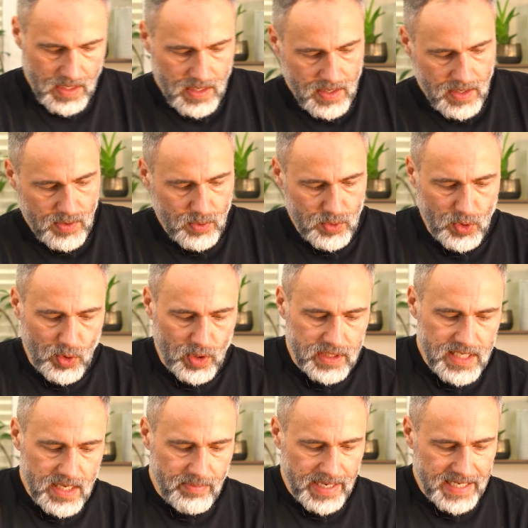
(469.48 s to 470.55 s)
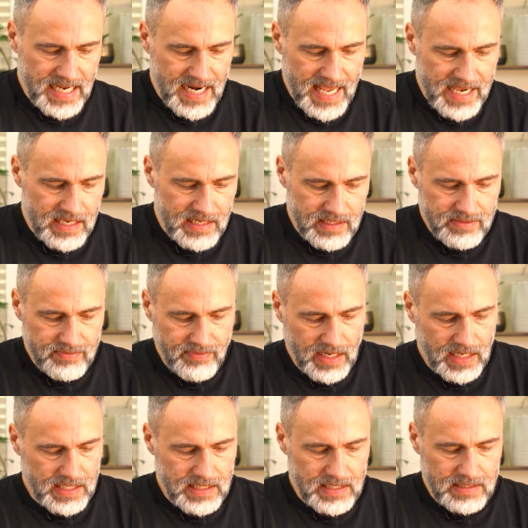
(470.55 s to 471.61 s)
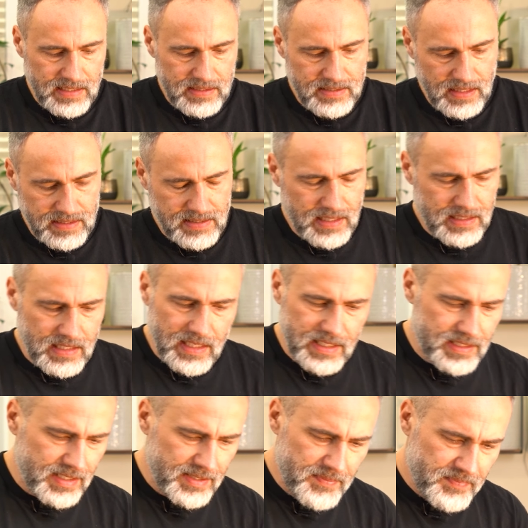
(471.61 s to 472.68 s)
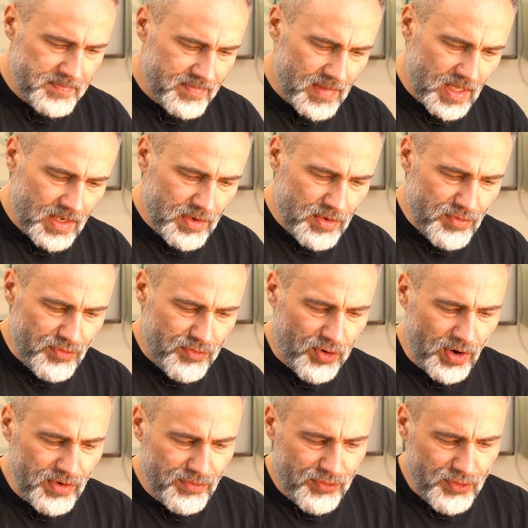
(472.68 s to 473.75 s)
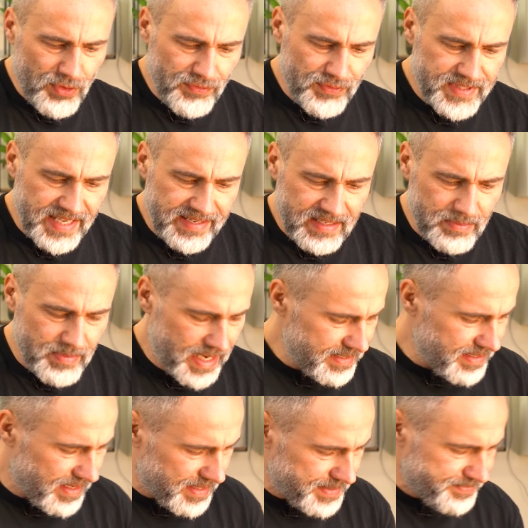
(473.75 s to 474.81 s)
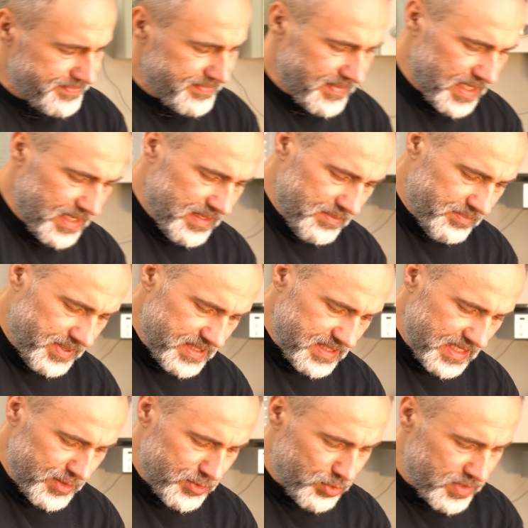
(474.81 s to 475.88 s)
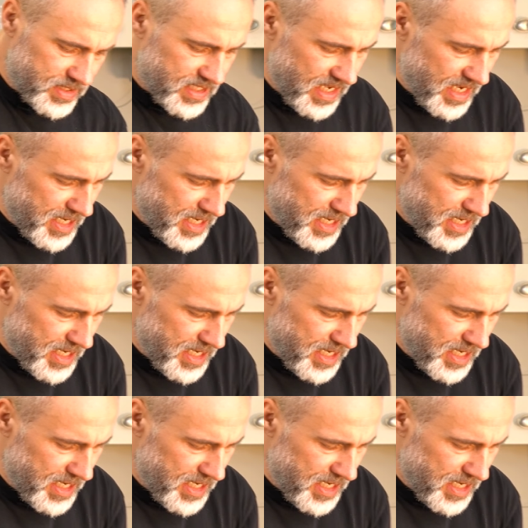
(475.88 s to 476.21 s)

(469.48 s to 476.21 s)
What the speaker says: And also, when it comes to their length, it actually varies quite a lot, from about 5 centimeters all the way up to 10, or even